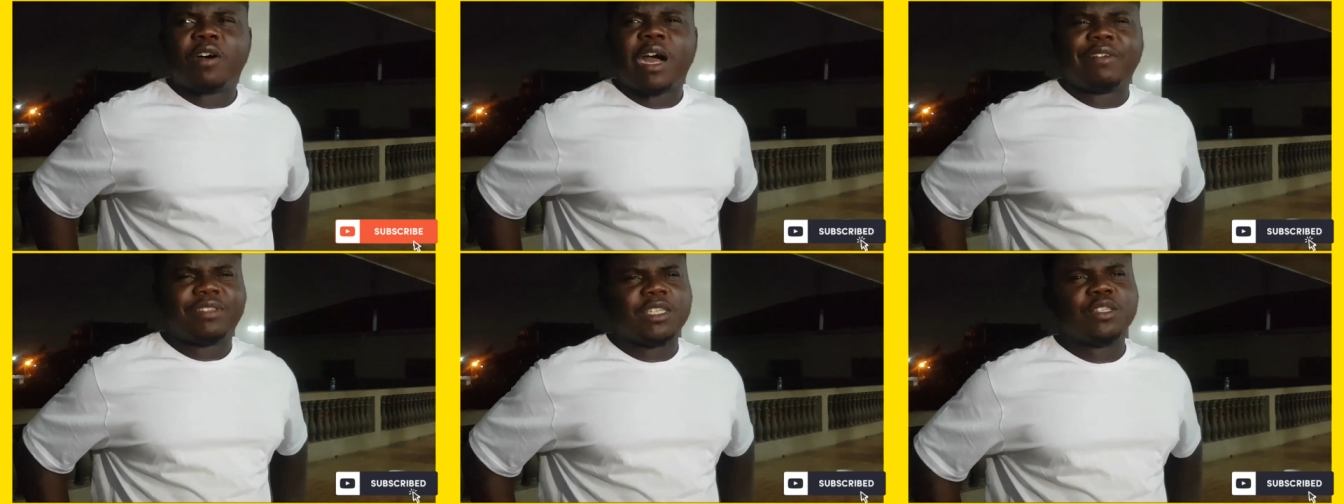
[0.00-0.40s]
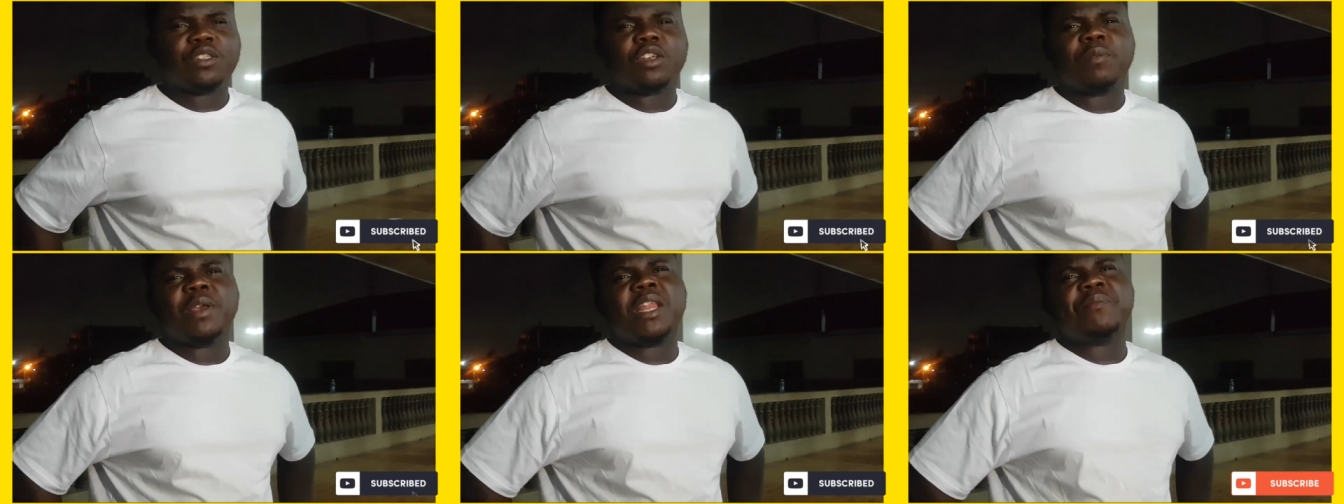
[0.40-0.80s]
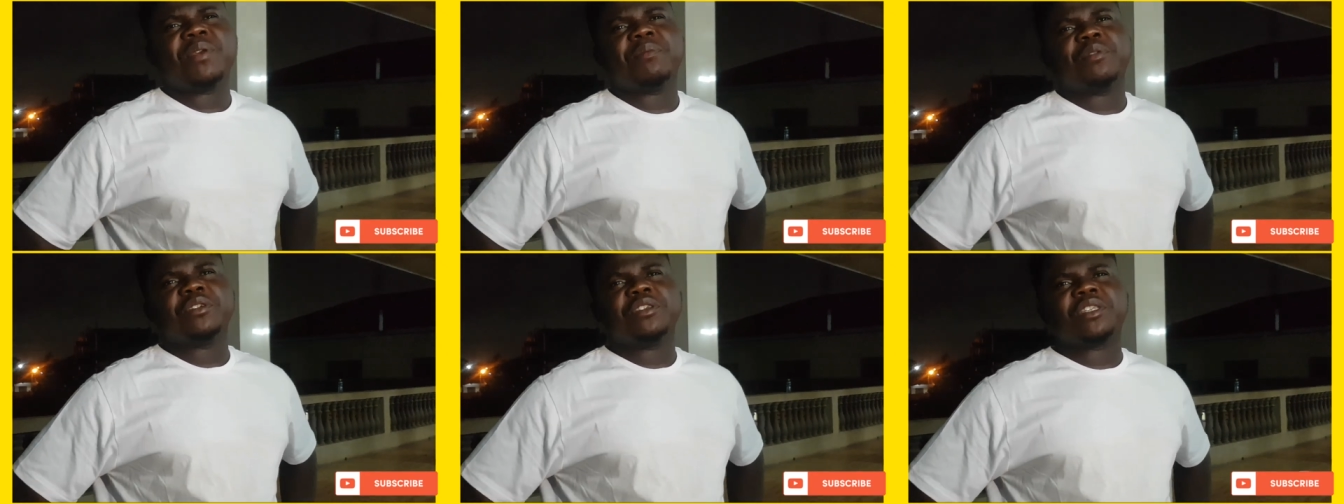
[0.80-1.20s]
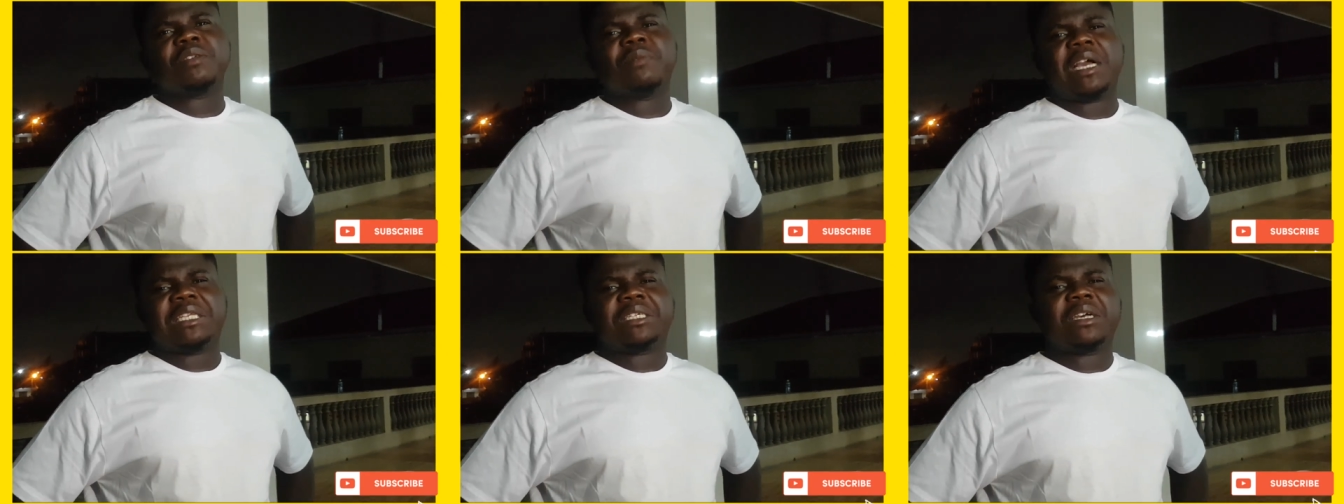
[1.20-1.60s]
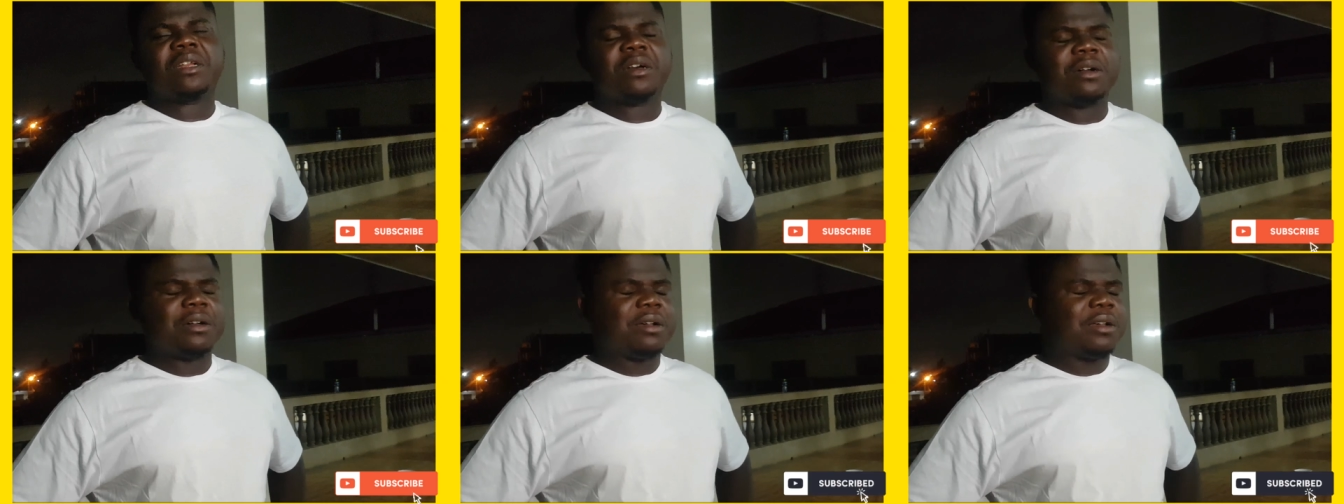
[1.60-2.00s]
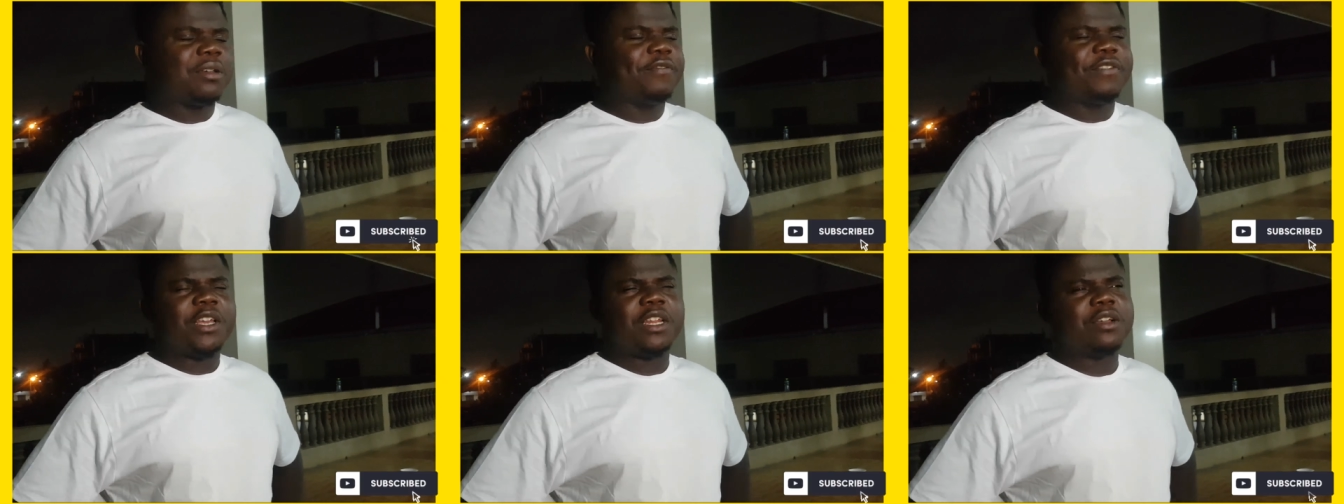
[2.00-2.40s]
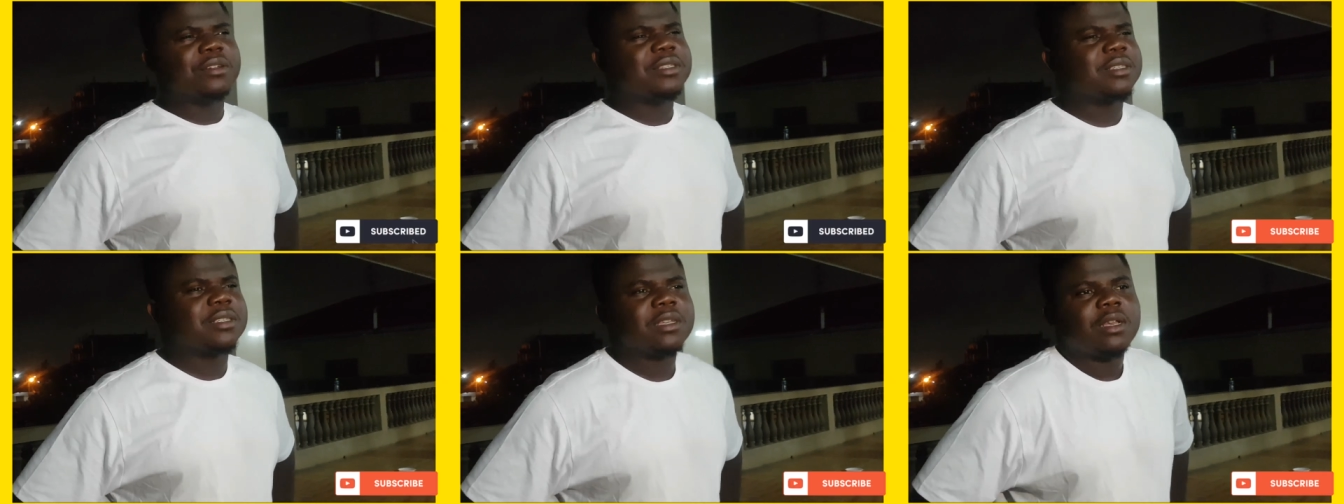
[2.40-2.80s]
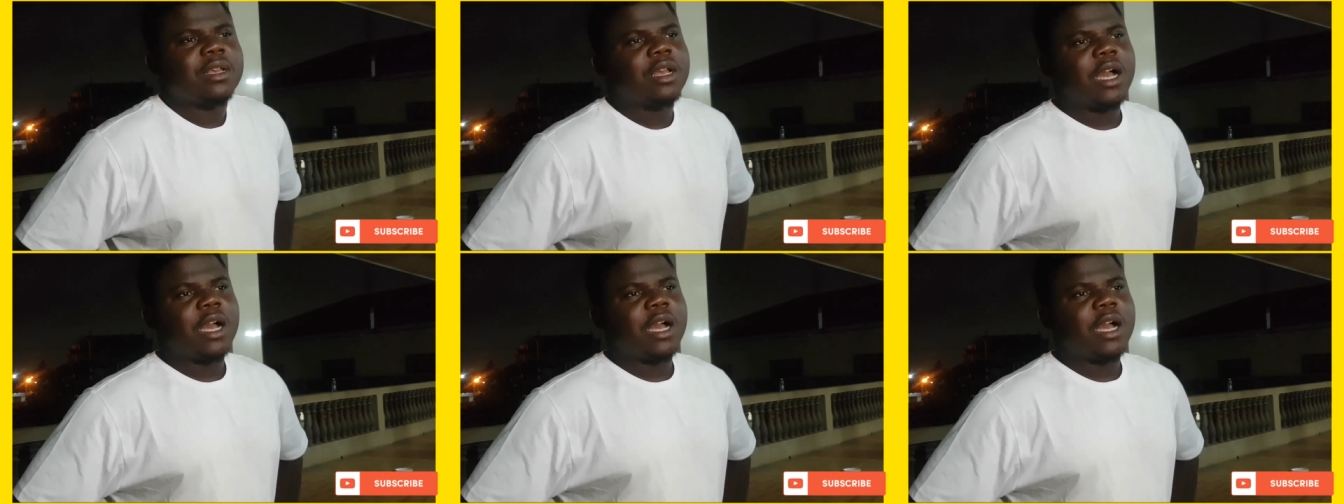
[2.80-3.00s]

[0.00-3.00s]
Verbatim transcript: I've seen so many people using my channel videos.